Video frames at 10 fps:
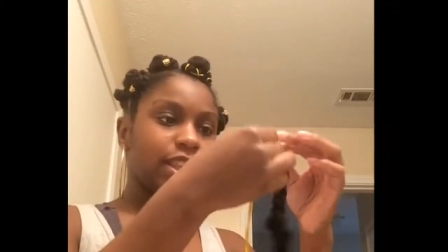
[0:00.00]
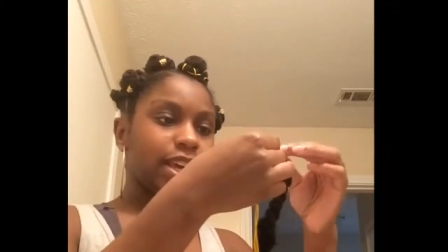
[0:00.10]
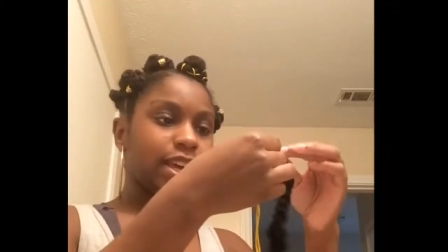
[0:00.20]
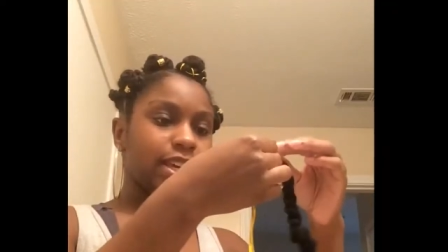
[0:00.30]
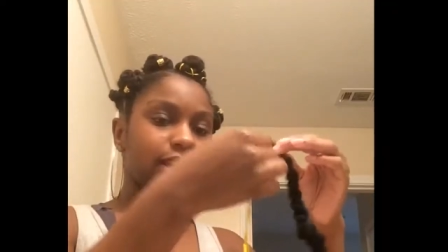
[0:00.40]

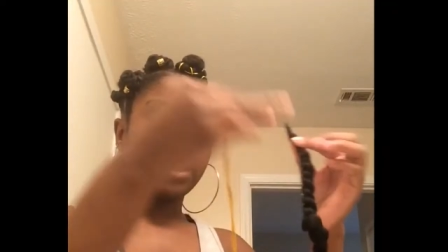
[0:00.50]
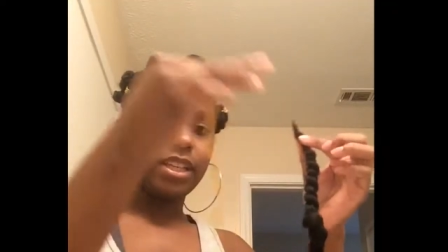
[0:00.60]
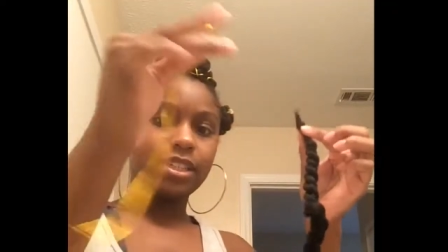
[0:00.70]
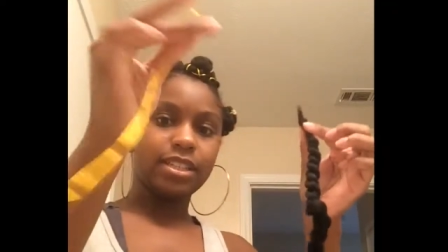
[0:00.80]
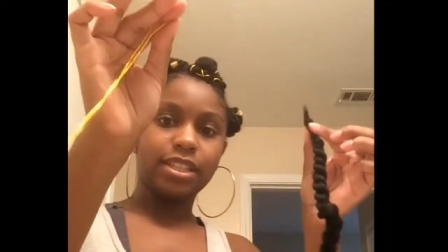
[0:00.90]
that it
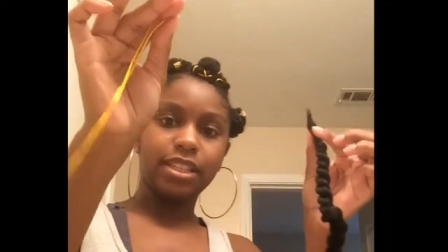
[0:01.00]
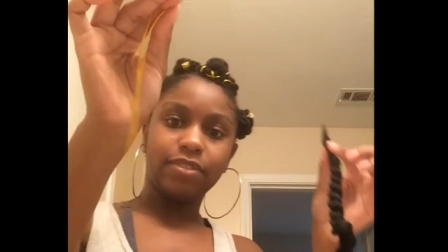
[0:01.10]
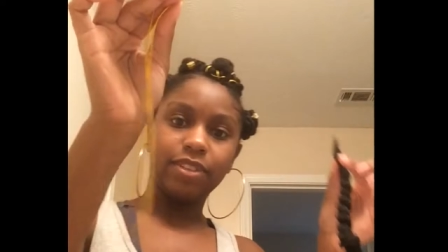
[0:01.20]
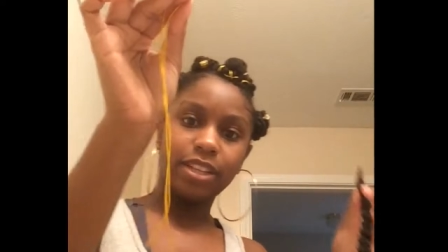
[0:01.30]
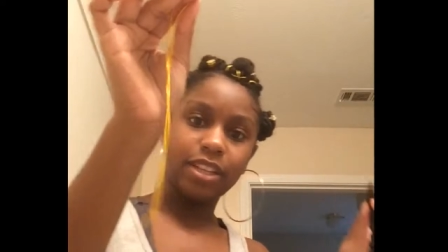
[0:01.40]
is
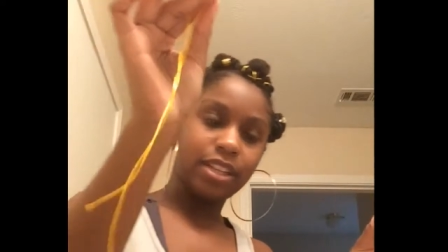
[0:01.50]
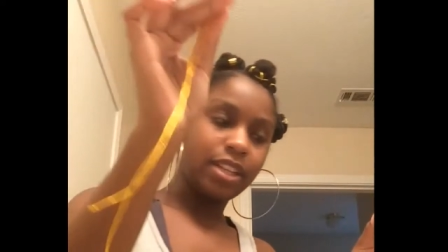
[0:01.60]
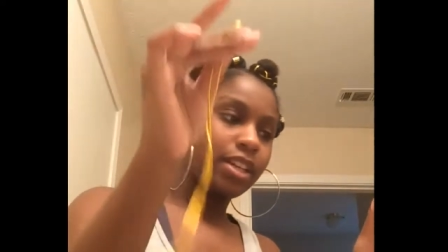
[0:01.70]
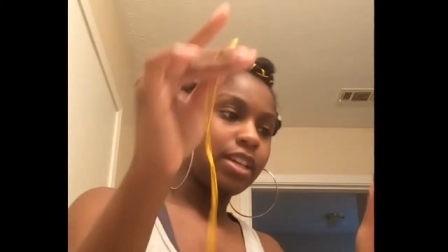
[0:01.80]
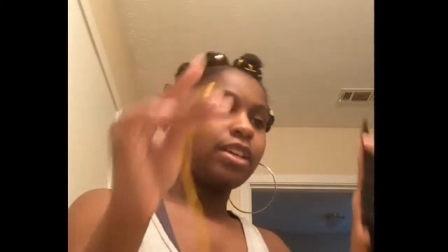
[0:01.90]

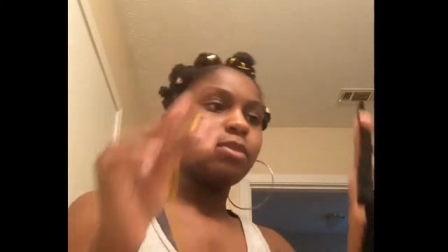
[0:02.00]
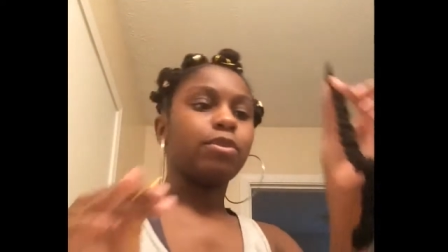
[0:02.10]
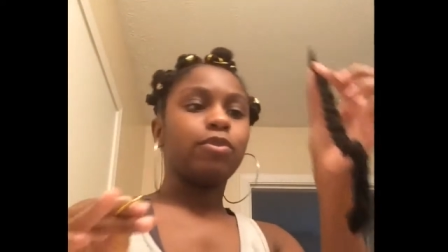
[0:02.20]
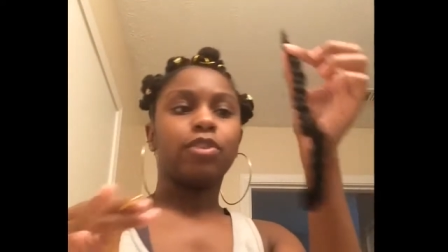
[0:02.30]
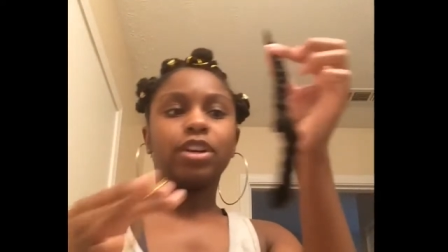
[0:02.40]
even
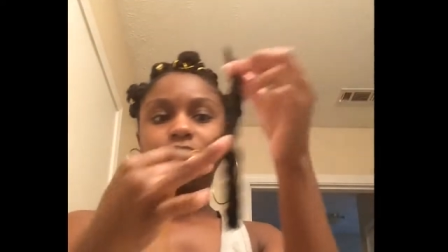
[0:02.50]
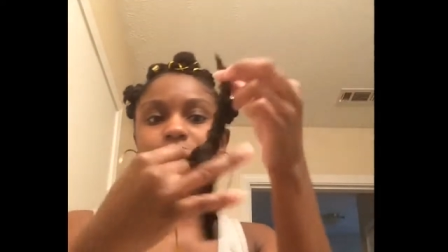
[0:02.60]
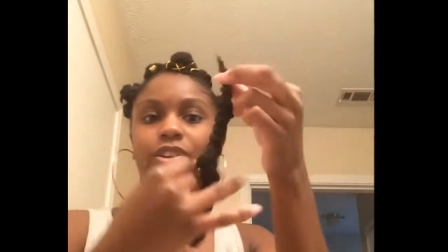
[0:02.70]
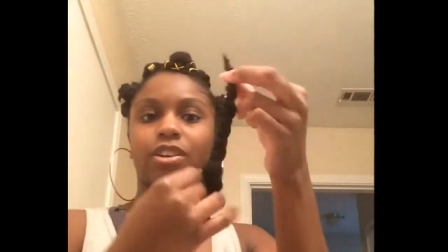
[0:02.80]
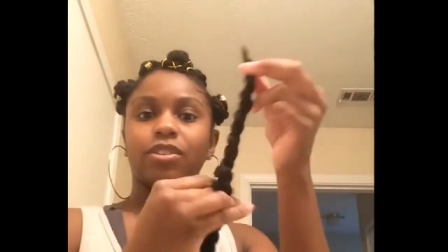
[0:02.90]
before I
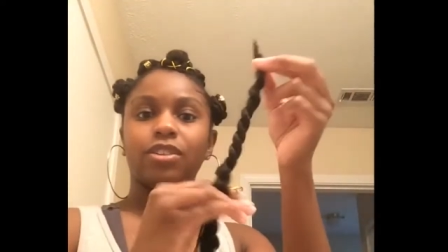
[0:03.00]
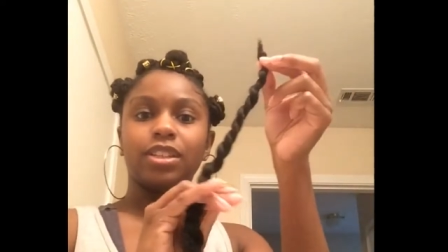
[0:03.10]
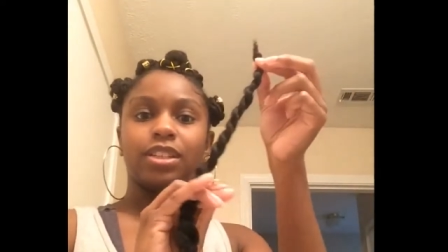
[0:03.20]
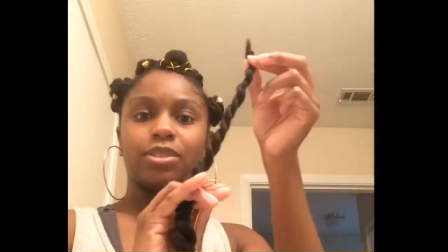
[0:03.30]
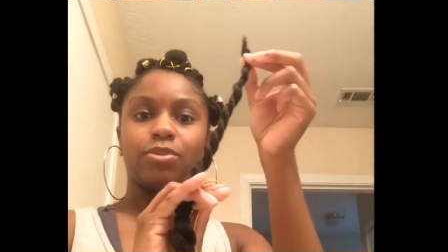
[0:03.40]
start on
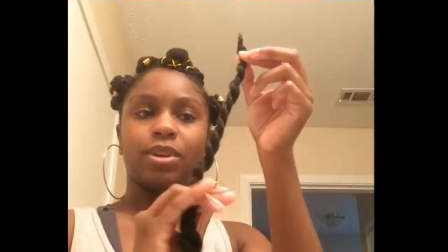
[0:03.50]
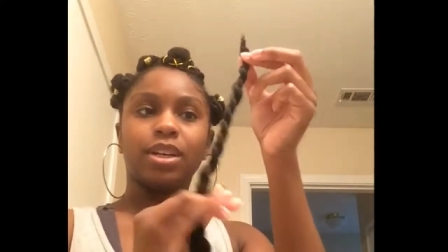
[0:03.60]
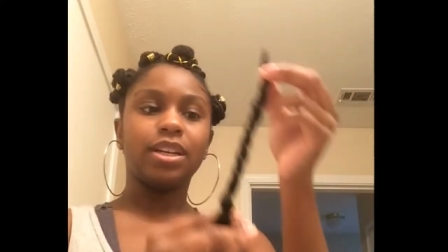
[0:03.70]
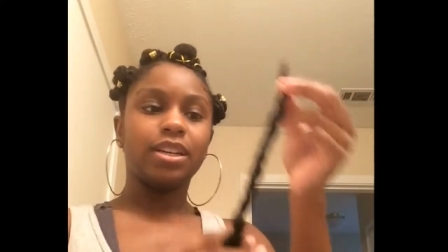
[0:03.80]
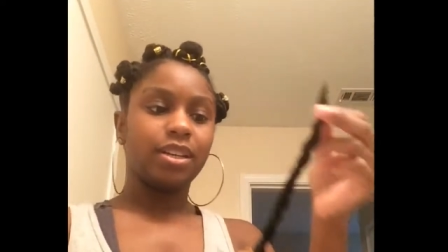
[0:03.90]
this
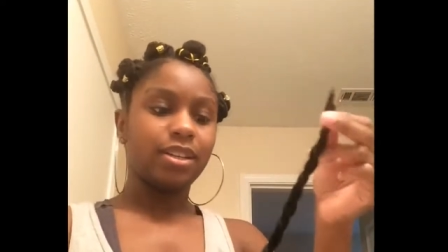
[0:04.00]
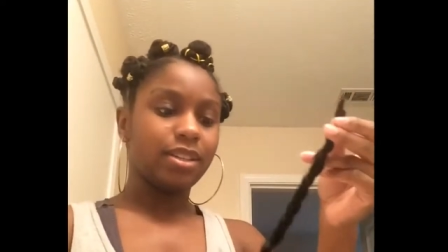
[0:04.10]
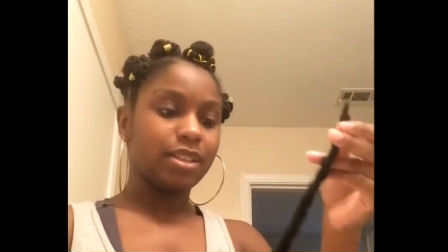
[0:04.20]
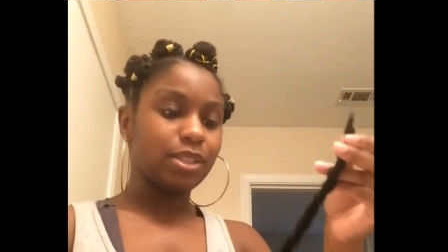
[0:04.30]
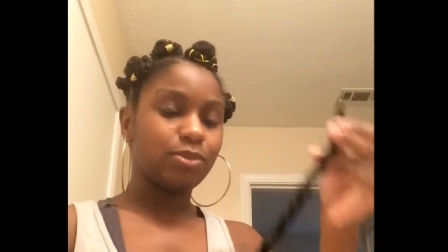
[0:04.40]
one.
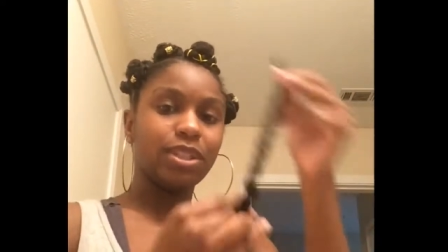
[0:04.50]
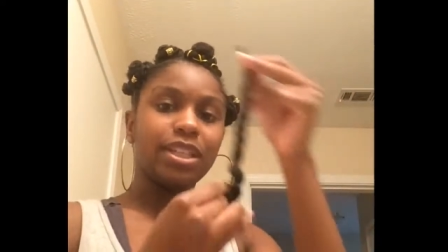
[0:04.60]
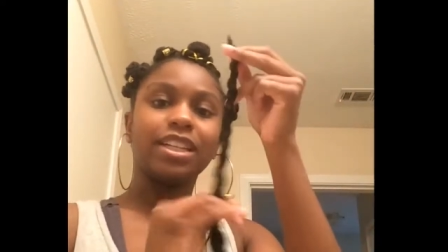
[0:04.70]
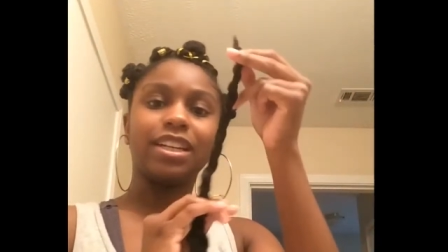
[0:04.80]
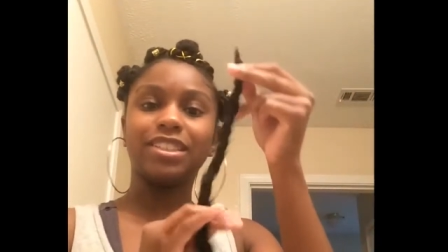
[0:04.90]
This one
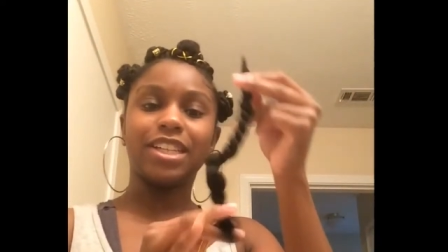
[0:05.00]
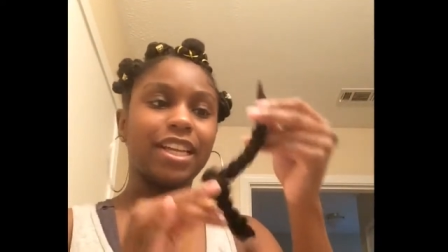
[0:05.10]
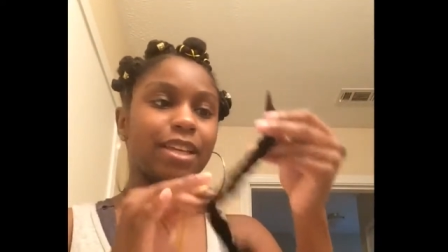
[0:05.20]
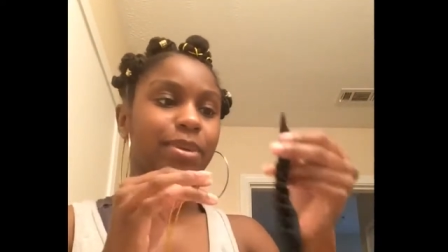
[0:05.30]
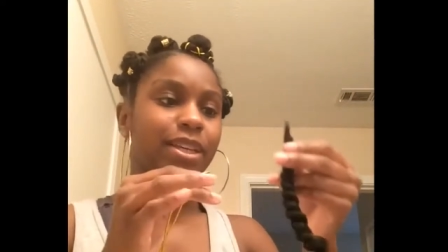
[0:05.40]
looking all
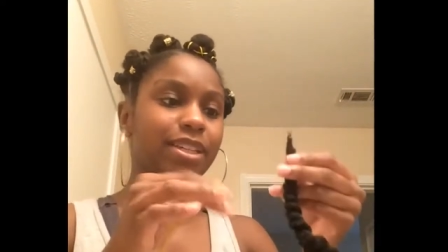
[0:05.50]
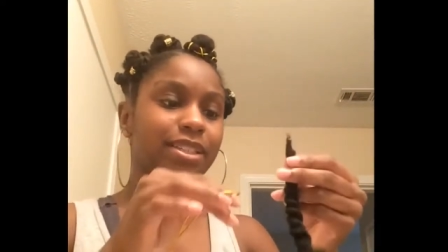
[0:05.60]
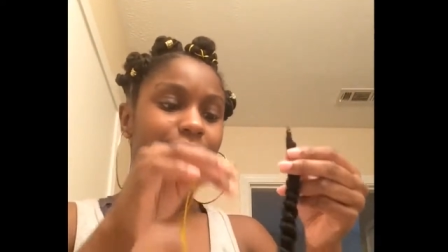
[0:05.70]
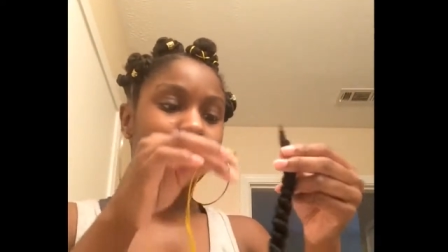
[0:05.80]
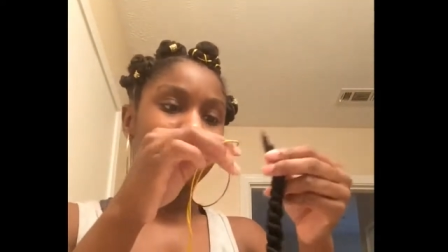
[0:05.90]
janky
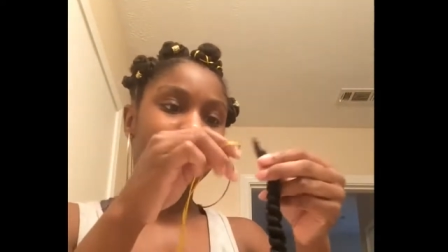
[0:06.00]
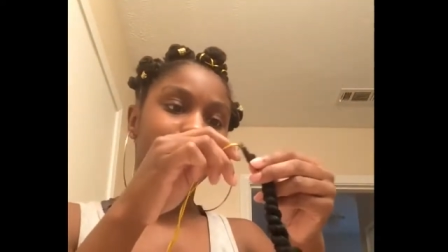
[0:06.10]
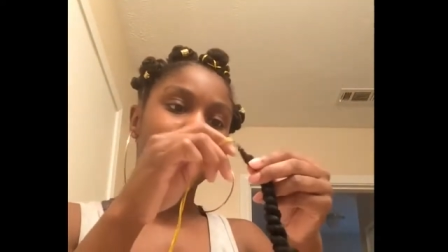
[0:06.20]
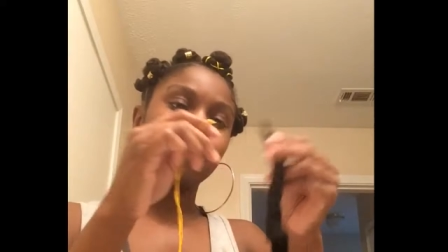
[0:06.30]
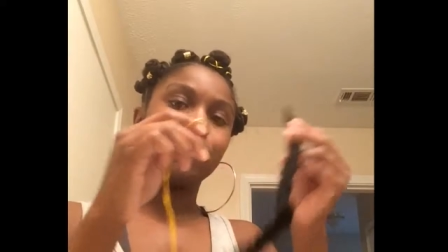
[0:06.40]
because I
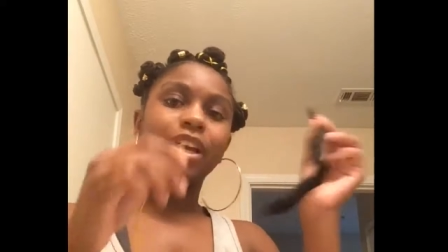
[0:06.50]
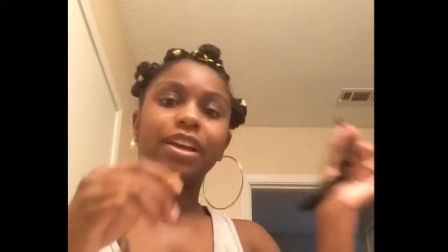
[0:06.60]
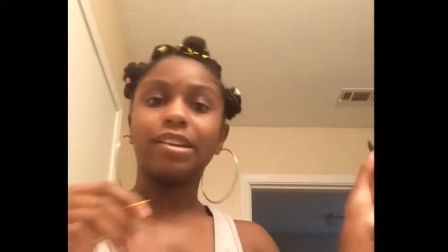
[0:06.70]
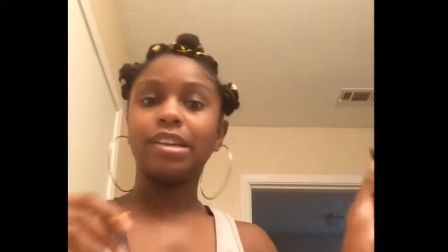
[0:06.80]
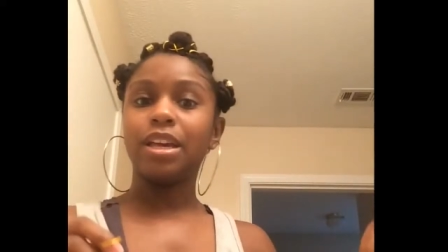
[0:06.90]
messed up
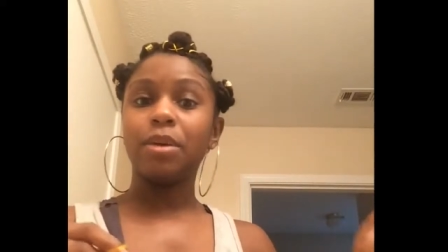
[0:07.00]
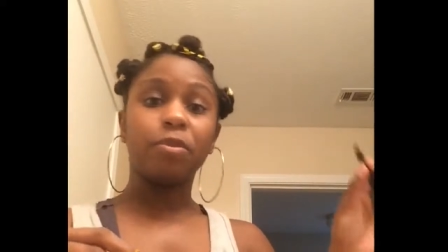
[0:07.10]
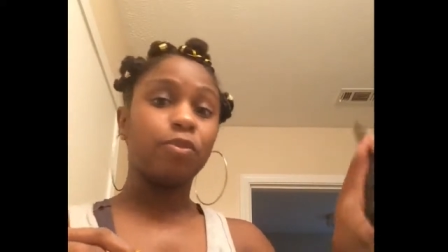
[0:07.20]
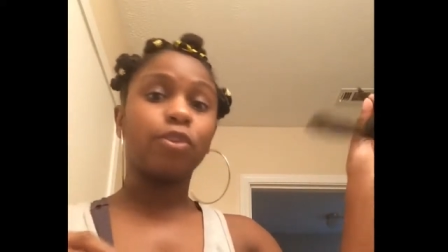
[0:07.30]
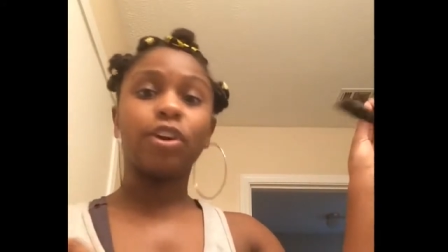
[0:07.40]

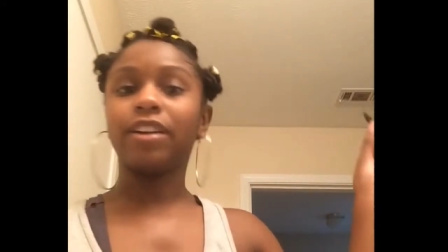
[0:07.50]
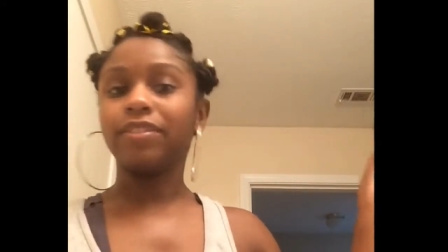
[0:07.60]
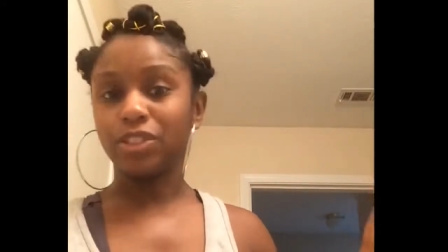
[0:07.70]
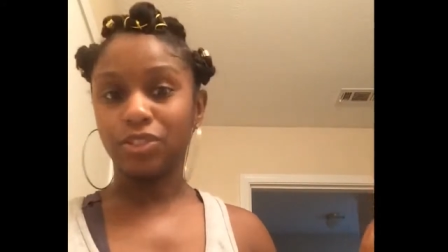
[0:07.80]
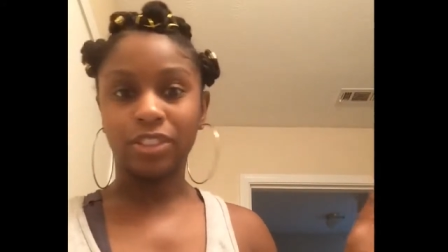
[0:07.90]
before I
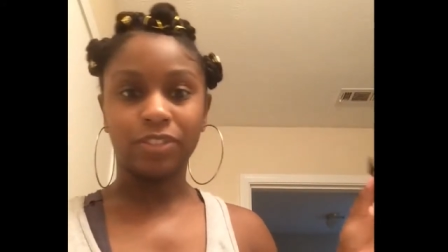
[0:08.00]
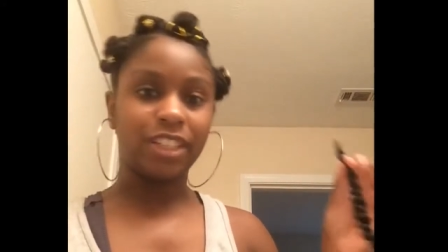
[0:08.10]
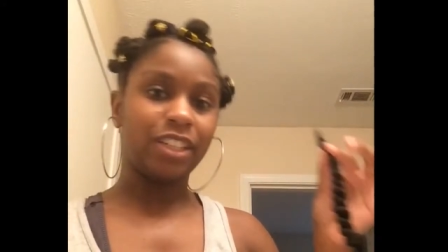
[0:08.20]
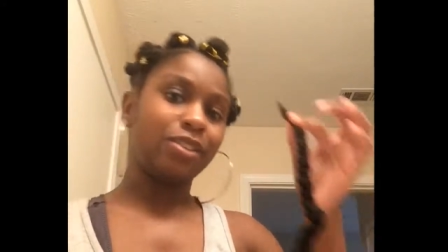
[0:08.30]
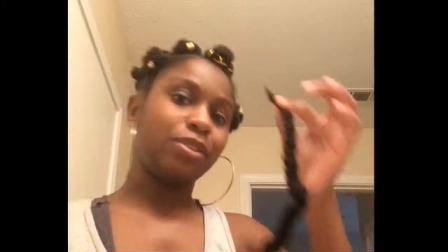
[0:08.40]
even started
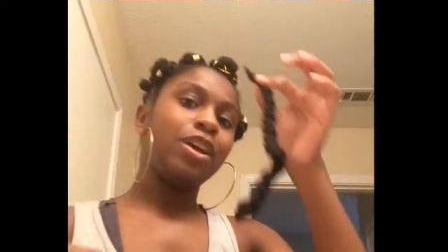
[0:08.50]
the video.